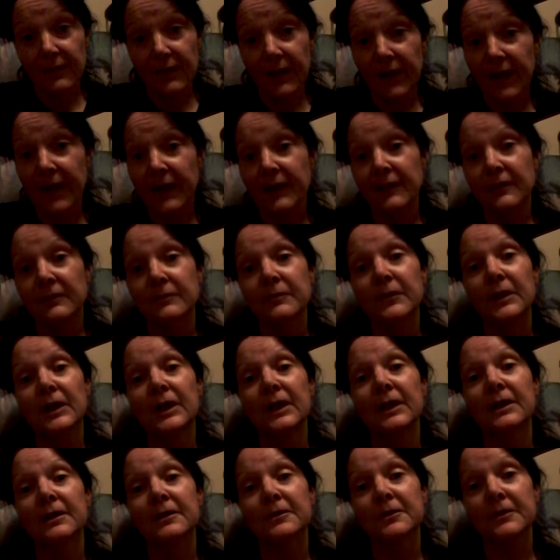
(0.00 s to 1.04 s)
out of
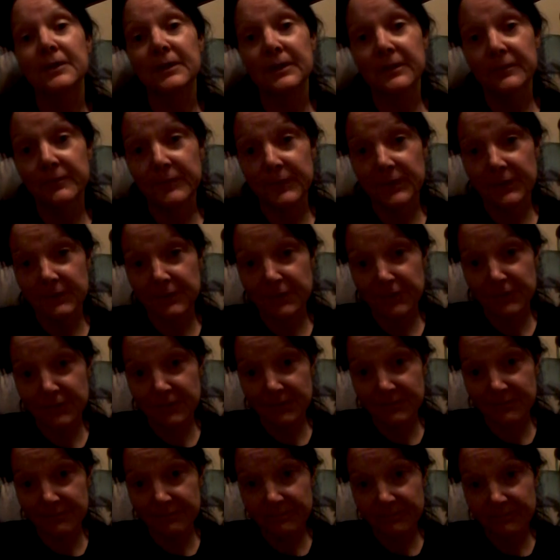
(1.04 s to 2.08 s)
all of it,
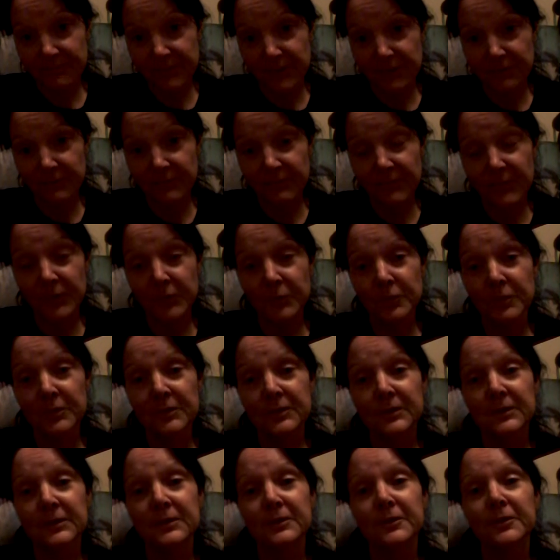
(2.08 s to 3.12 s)
the
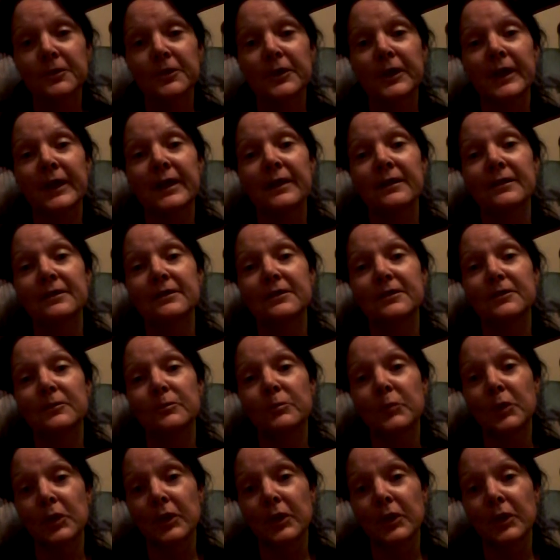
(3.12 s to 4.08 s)
4 greatest